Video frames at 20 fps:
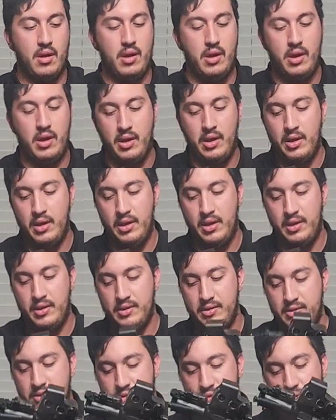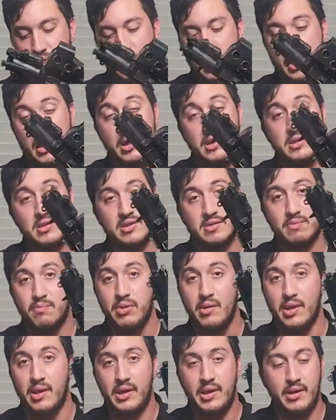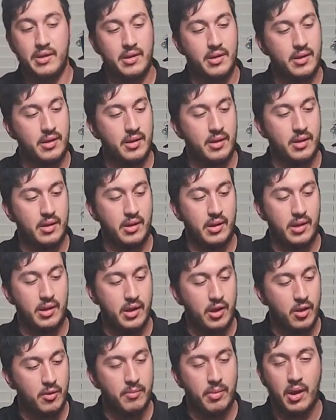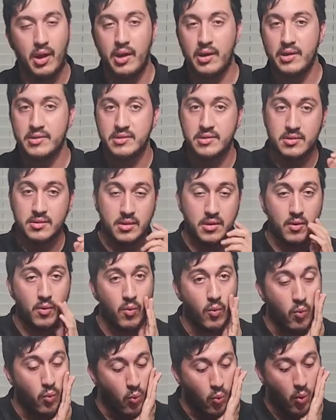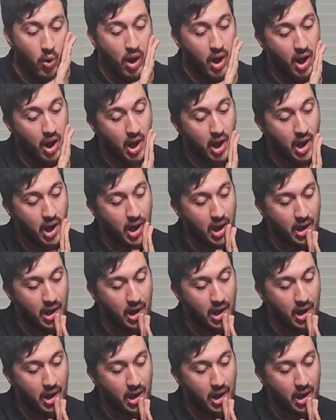it is a split gearbox. What?